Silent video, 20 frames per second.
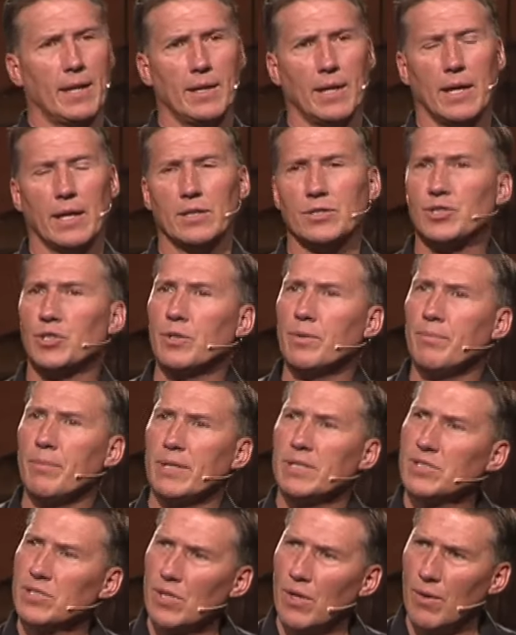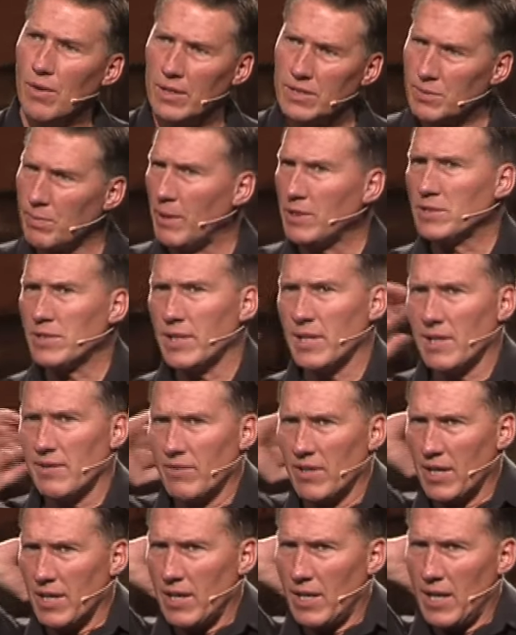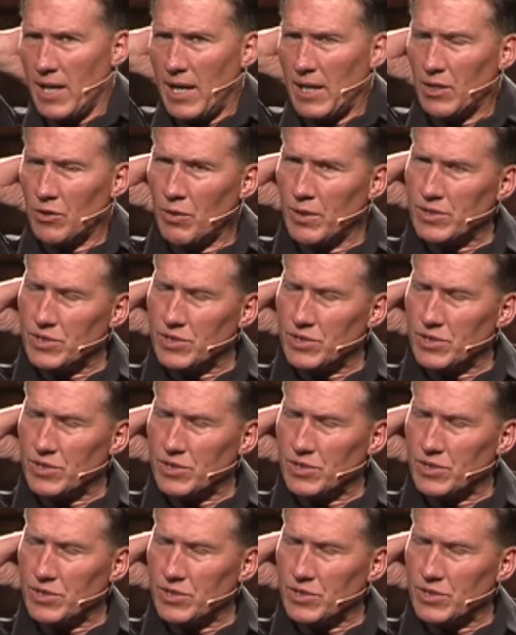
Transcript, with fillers: And, and it shouldn't be so, especially even in a,